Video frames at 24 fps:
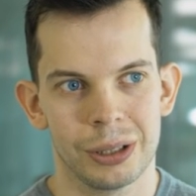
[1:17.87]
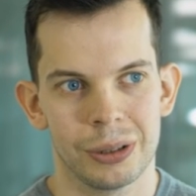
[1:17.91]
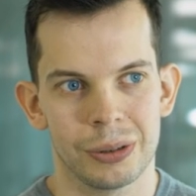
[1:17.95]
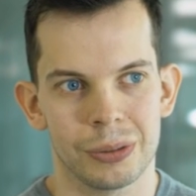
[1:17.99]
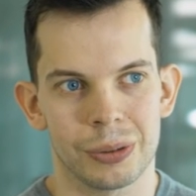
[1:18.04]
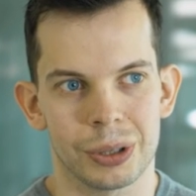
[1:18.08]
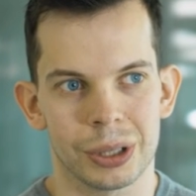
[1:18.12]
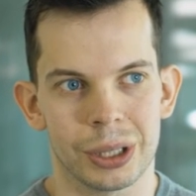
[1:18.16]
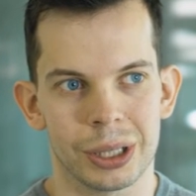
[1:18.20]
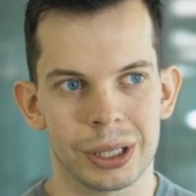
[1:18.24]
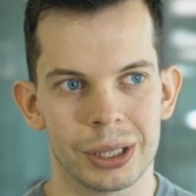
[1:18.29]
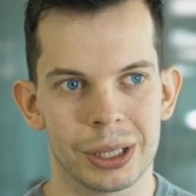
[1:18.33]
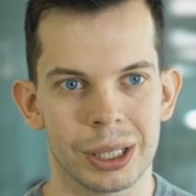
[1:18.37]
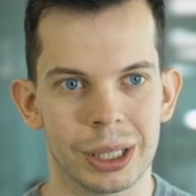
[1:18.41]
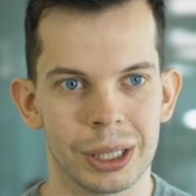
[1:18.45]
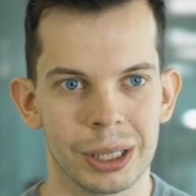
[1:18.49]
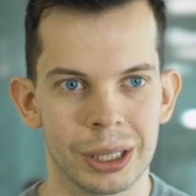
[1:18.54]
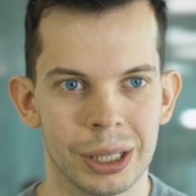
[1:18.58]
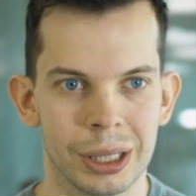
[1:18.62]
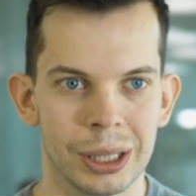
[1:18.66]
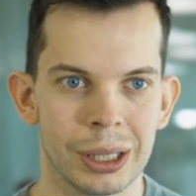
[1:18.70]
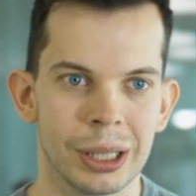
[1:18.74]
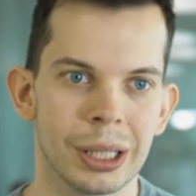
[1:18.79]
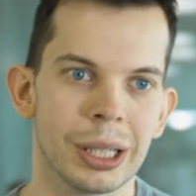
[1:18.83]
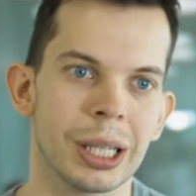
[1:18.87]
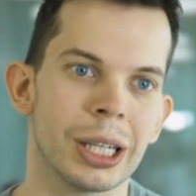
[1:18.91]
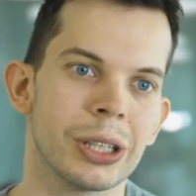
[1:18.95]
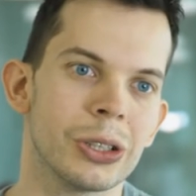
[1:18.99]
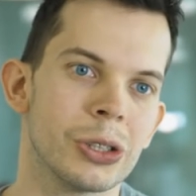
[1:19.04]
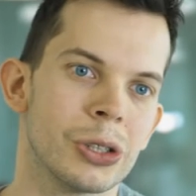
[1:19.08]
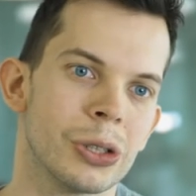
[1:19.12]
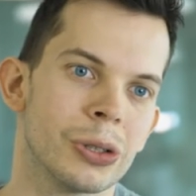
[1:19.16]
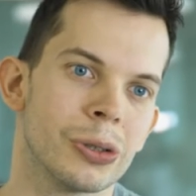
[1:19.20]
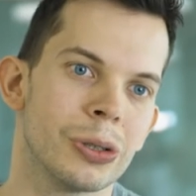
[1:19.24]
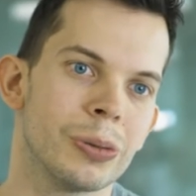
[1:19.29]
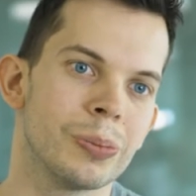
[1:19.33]
Whereas in a
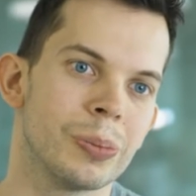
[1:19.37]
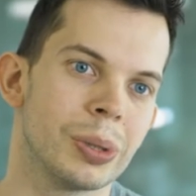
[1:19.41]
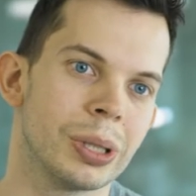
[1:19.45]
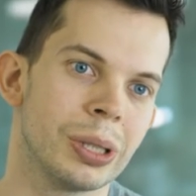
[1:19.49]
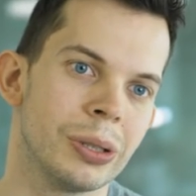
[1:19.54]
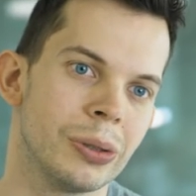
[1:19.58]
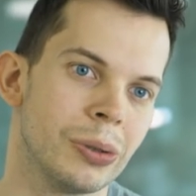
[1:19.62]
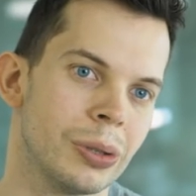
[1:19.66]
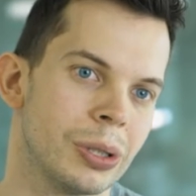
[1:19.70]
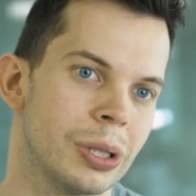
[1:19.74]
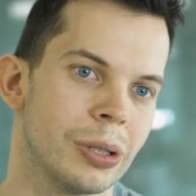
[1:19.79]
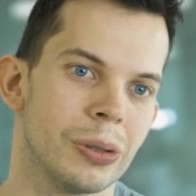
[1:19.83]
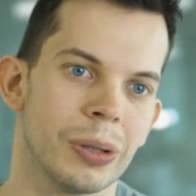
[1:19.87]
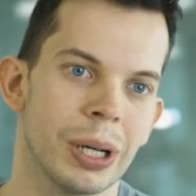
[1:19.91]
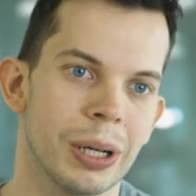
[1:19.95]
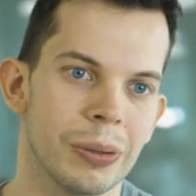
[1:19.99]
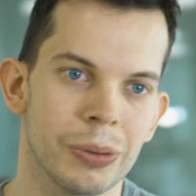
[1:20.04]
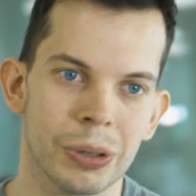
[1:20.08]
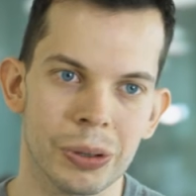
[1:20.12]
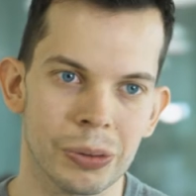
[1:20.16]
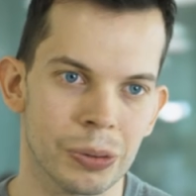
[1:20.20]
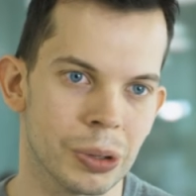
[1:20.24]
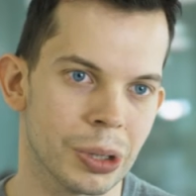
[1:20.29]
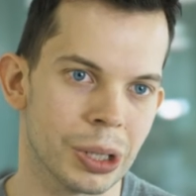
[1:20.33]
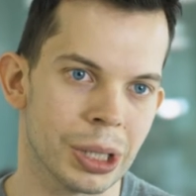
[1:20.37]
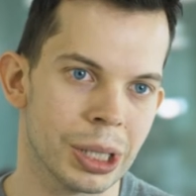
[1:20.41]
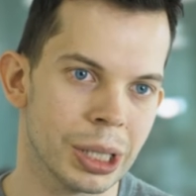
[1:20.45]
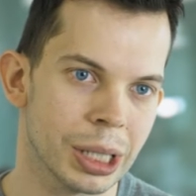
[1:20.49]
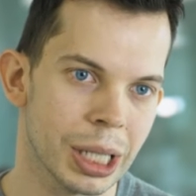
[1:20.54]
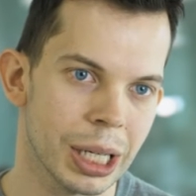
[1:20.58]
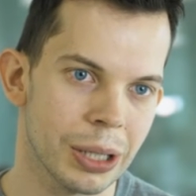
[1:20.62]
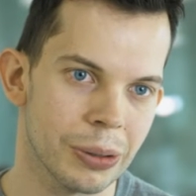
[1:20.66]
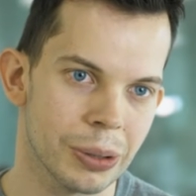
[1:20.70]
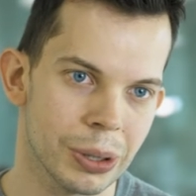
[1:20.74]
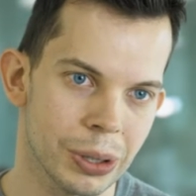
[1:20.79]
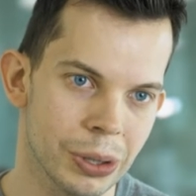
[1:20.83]
larger company, you still have your
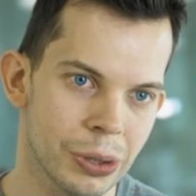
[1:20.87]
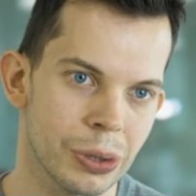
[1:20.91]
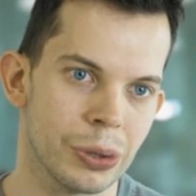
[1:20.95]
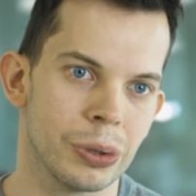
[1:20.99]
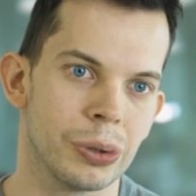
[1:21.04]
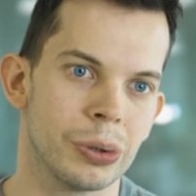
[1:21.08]
working hours.